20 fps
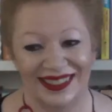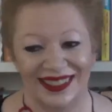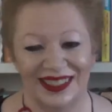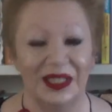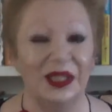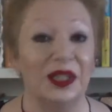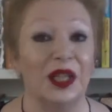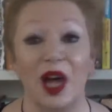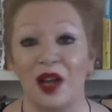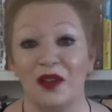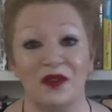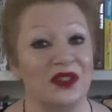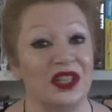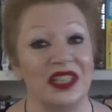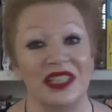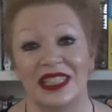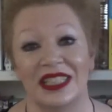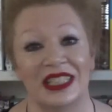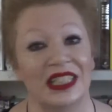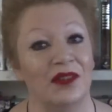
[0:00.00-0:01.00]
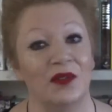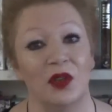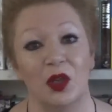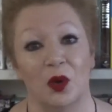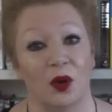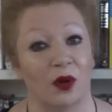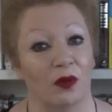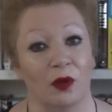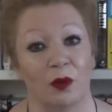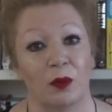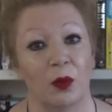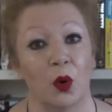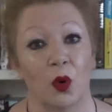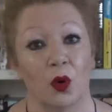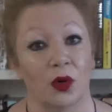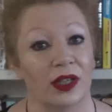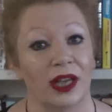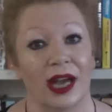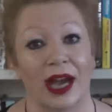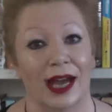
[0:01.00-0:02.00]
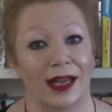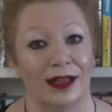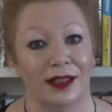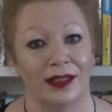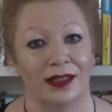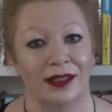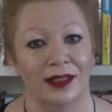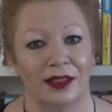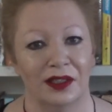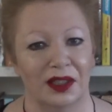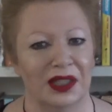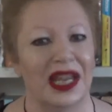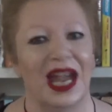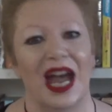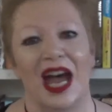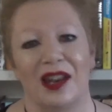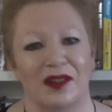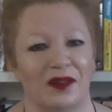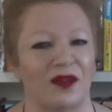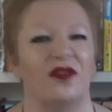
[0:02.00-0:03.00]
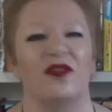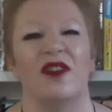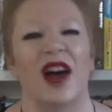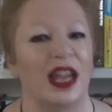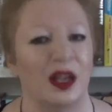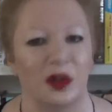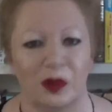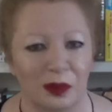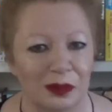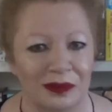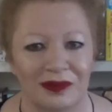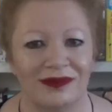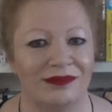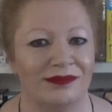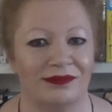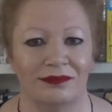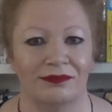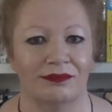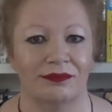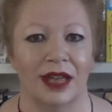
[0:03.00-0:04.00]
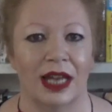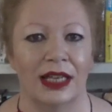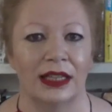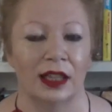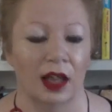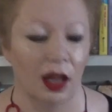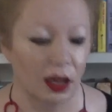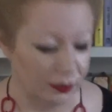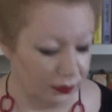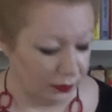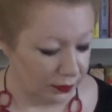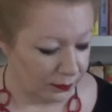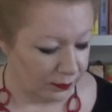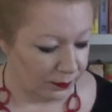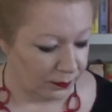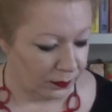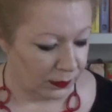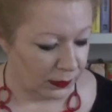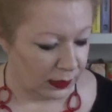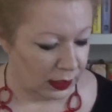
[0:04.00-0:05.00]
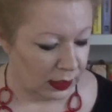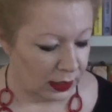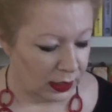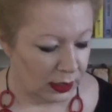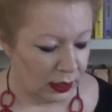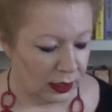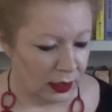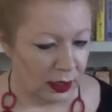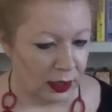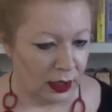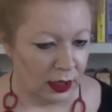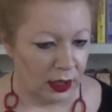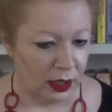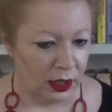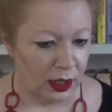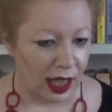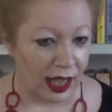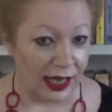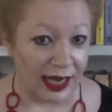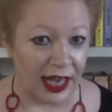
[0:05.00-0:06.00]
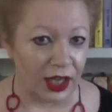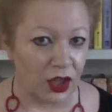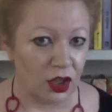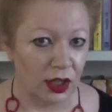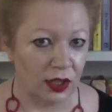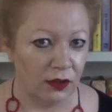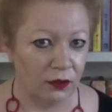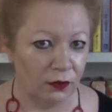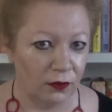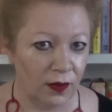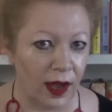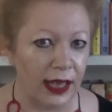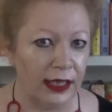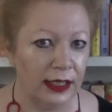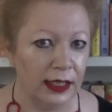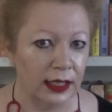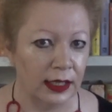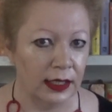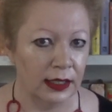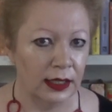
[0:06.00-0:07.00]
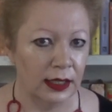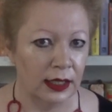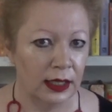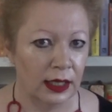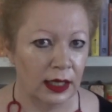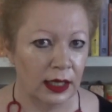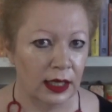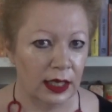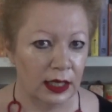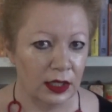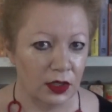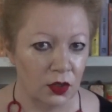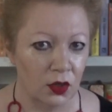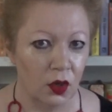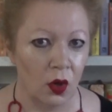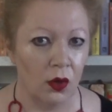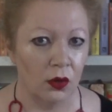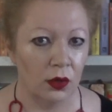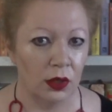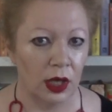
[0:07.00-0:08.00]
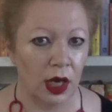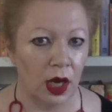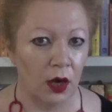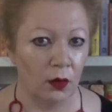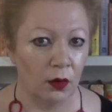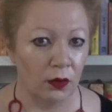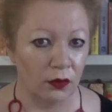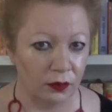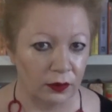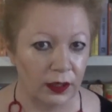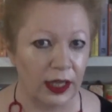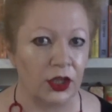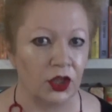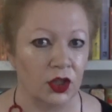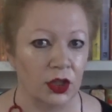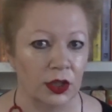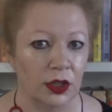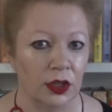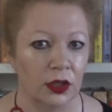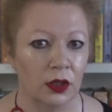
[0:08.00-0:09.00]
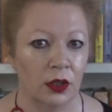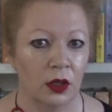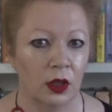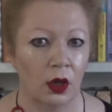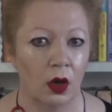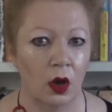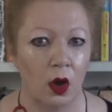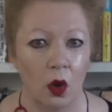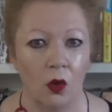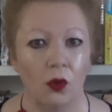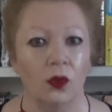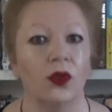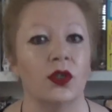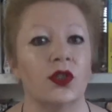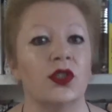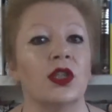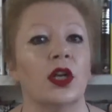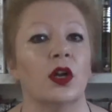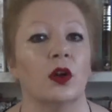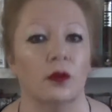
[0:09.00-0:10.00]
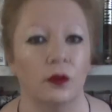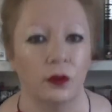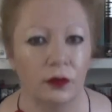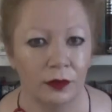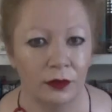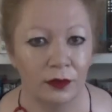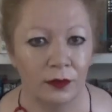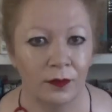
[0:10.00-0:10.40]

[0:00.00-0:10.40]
Life doesn't give you a report card. You can't fail at life. And actually, failure is not a reflection on the self.